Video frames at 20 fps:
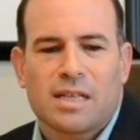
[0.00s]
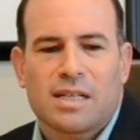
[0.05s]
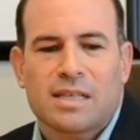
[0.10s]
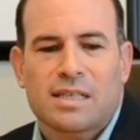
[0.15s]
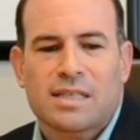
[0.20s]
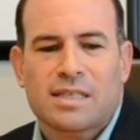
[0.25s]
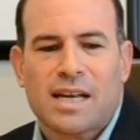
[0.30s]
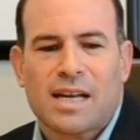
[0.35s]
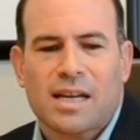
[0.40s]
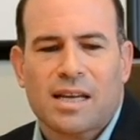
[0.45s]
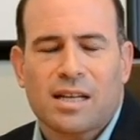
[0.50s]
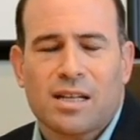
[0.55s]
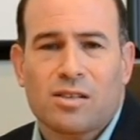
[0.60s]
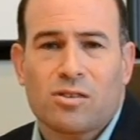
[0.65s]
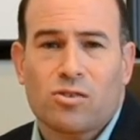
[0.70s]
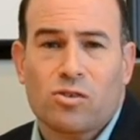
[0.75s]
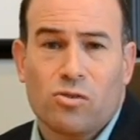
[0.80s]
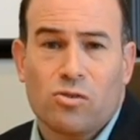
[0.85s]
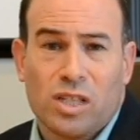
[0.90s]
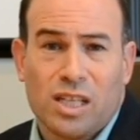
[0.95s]
Second,
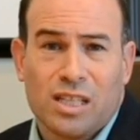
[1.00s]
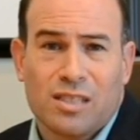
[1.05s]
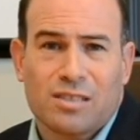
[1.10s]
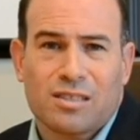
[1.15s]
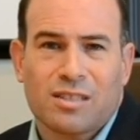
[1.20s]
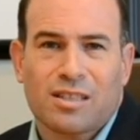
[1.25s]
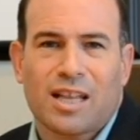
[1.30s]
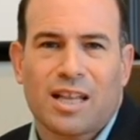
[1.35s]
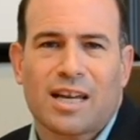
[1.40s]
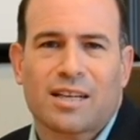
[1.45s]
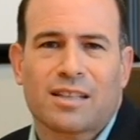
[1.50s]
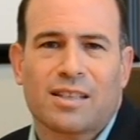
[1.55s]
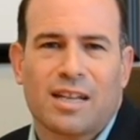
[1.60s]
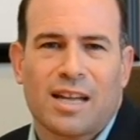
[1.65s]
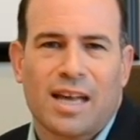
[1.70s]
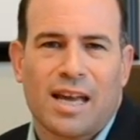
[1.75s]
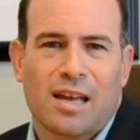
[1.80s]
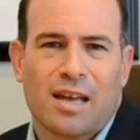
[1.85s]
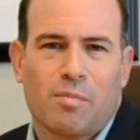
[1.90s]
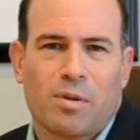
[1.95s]
you need to select an
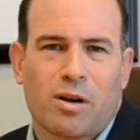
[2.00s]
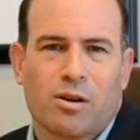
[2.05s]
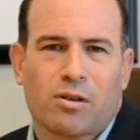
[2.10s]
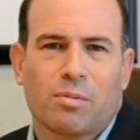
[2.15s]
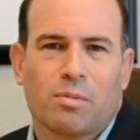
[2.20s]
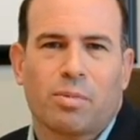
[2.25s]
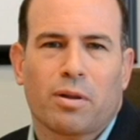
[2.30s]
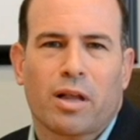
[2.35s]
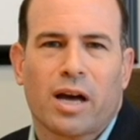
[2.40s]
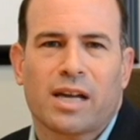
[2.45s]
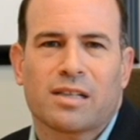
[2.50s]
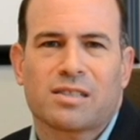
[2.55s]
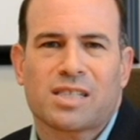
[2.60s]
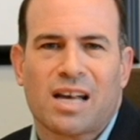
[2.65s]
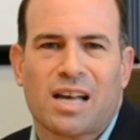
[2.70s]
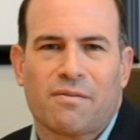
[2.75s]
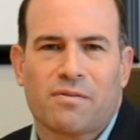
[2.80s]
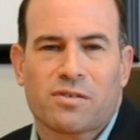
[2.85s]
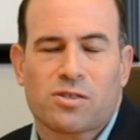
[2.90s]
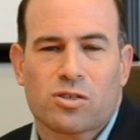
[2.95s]
AML compliance
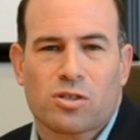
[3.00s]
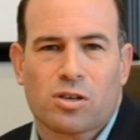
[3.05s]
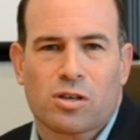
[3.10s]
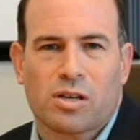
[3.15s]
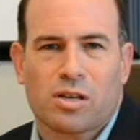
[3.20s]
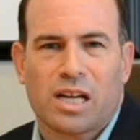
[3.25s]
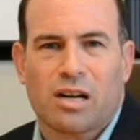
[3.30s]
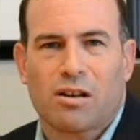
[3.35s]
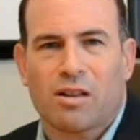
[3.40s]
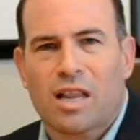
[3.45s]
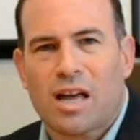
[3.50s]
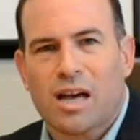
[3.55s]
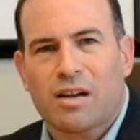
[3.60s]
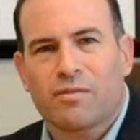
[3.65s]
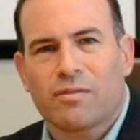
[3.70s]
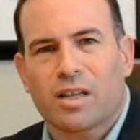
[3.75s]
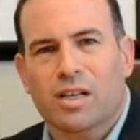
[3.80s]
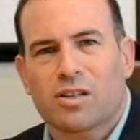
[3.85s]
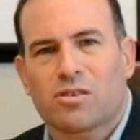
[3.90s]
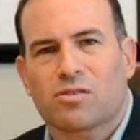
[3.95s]
officer. Now, a lot
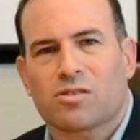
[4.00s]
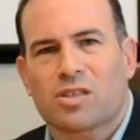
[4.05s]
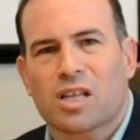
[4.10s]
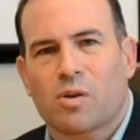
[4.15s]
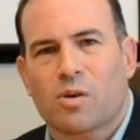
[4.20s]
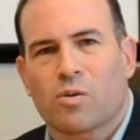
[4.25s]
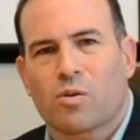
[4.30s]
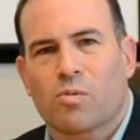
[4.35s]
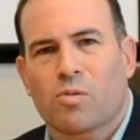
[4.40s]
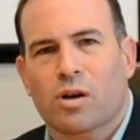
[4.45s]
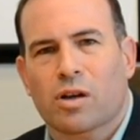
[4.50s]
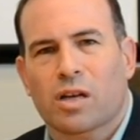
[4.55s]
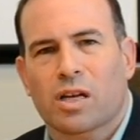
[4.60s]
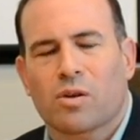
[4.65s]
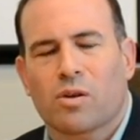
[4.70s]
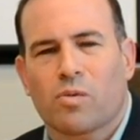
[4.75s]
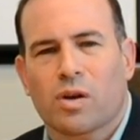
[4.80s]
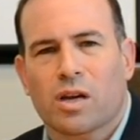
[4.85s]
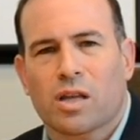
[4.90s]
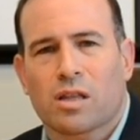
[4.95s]
of lenders that we're
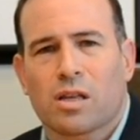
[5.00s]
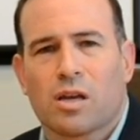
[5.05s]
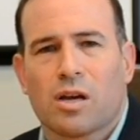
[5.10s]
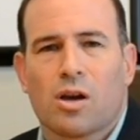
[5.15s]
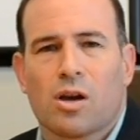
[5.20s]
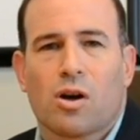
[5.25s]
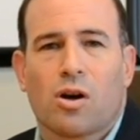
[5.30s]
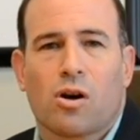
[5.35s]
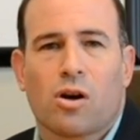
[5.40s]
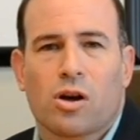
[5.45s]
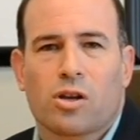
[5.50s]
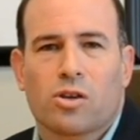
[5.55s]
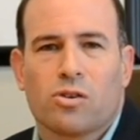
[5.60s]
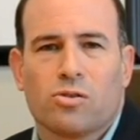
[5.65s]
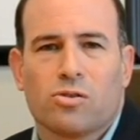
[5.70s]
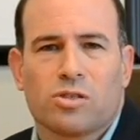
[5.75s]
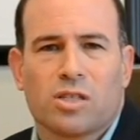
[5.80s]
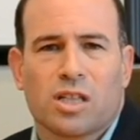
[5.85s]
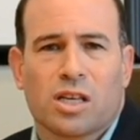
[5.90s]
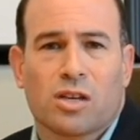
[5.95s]
working with are
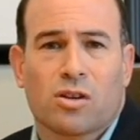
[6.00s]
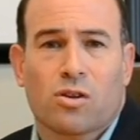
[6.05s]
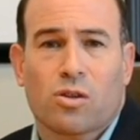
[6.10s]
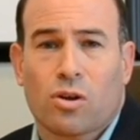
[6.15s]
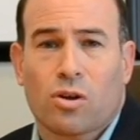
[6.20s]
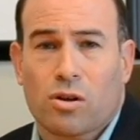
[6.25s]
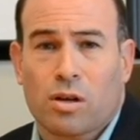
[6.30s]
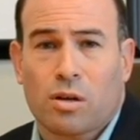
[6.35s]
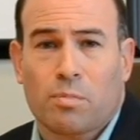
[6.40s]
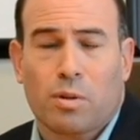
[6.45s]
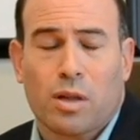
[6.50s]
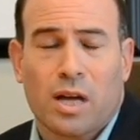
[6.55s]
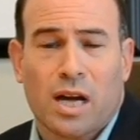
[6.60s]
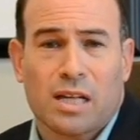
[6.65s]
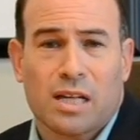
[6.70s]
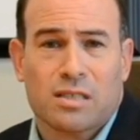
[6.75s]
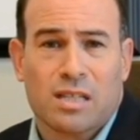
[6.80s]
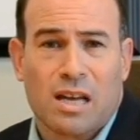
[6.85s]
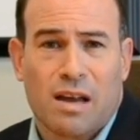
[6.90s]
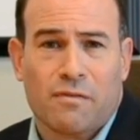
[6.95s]
using their
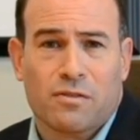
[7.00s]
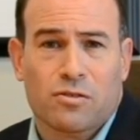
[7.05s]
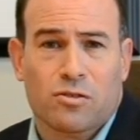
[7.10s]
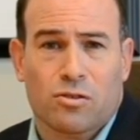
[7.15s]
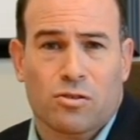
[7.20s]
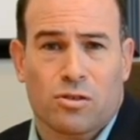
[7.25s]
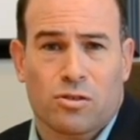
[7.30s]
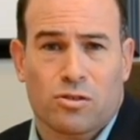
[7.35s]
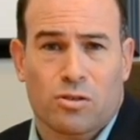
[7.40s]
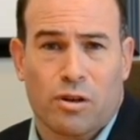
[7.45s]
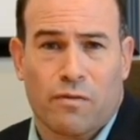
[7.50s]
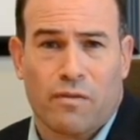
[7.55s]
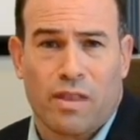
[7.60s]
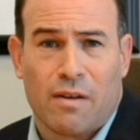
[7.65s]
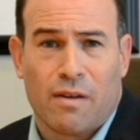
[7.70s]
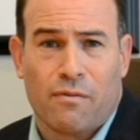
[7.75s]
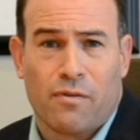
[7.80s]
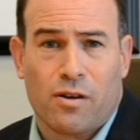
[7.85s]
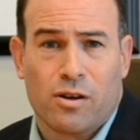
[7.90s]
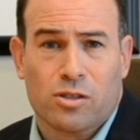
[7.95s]
compliance officer to serve
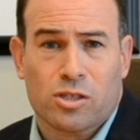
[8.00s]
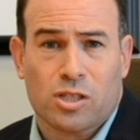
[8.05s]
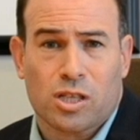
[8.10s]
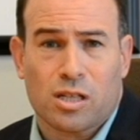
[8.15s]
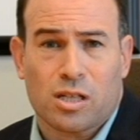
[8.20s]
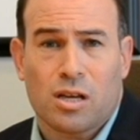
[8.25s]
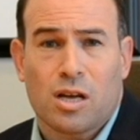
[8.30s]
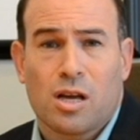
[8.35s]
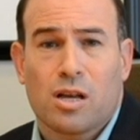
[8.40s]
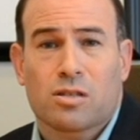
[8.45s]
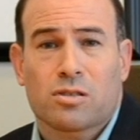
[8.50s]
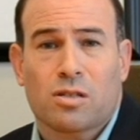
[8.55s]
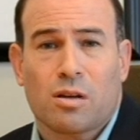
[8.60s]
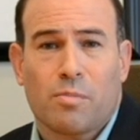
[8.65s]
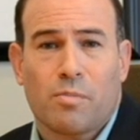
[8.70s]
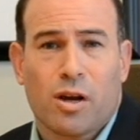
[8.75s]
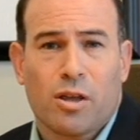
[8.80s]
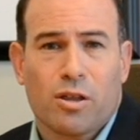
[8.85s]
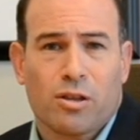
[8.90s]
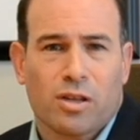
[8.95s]
that function. Some
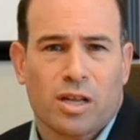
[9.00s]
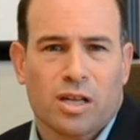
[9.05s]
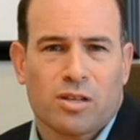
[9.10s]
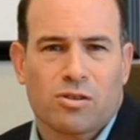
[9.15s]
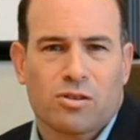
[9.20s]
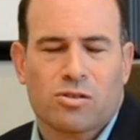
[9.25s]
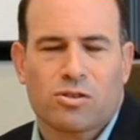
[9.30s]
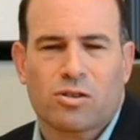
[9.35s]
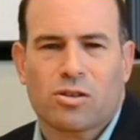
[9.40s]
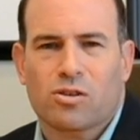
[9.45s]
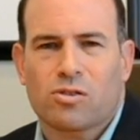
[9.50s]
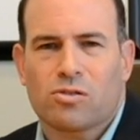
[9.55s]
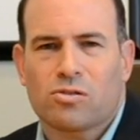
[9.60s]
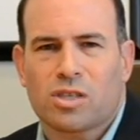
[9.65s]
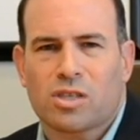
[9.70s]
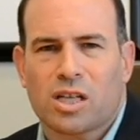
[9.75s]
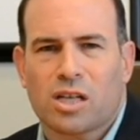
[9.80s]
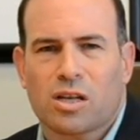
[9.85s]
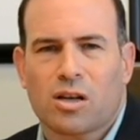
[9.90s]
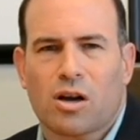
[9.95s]
other lenders are
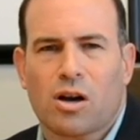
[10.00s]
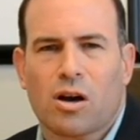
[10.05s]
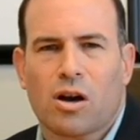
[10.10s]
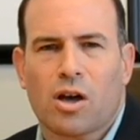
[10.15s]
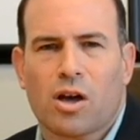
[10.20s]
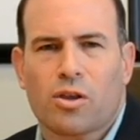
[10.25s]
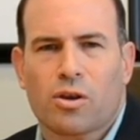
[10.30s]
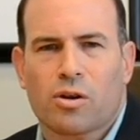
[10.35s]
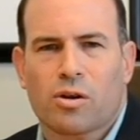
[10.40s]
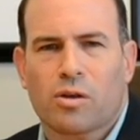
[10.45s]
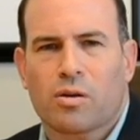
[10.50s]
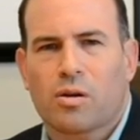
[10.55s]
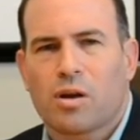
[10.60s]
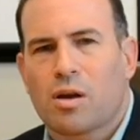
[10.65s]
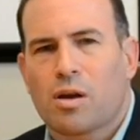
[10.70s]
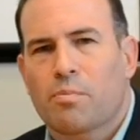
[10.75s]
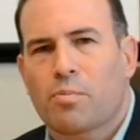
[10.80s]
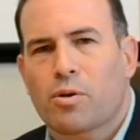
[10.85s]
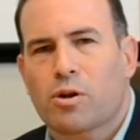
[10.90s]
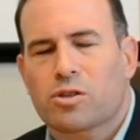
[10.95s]
using other
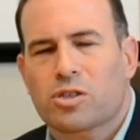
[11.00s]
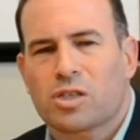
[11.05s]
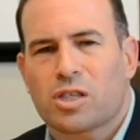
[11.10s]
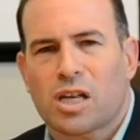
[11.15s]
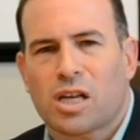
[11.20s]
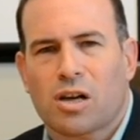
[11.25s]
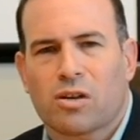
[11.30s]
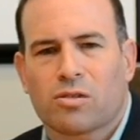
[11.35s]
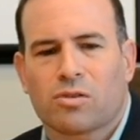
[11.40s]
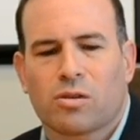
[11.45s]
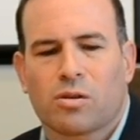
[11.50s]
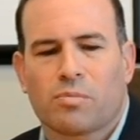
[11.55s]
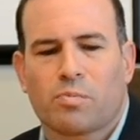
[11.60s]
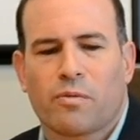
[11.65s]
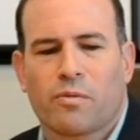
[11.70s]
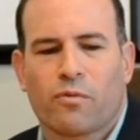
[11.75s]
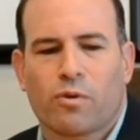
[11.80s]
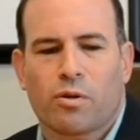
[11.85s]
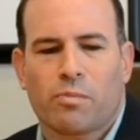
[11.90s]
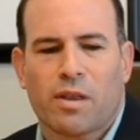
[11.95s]
personnel to
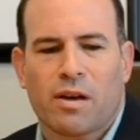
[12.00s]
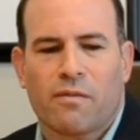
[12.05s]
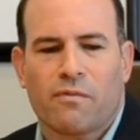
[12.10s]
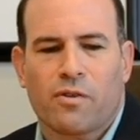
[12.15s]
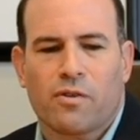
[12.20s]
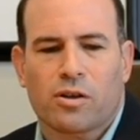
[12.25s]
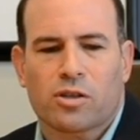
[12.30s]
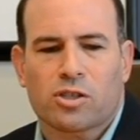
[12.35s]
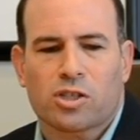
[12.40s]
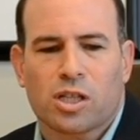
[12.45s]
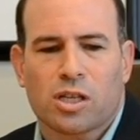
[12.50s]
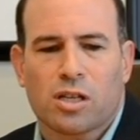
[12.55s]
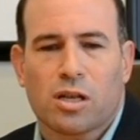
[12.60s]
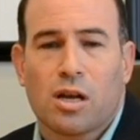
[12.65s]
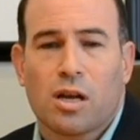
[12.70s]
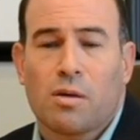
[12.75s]
perform that function.